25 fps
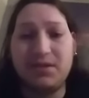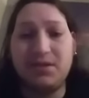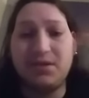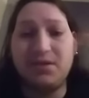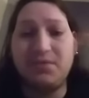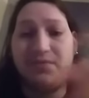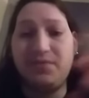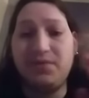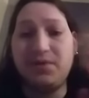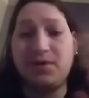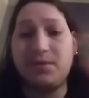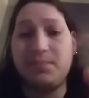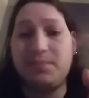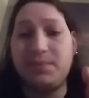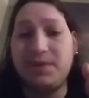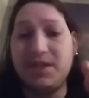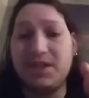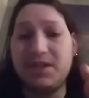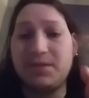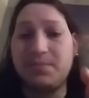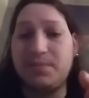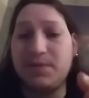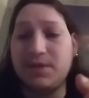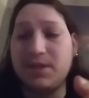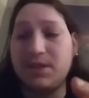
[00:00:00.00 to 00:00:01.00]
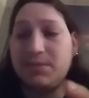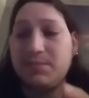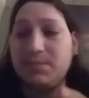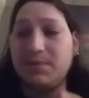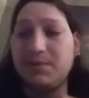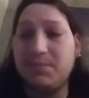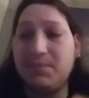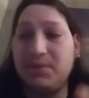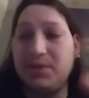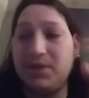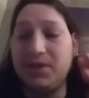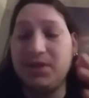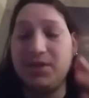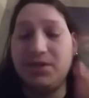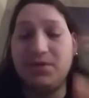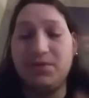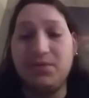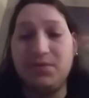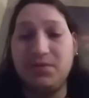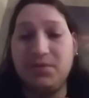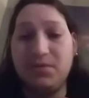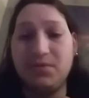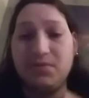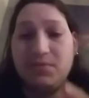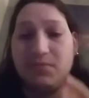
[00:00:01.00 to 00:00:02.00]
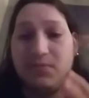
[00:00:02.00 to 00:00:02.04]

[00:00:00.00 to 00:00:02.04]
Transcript: So if you are a PS Plus member and you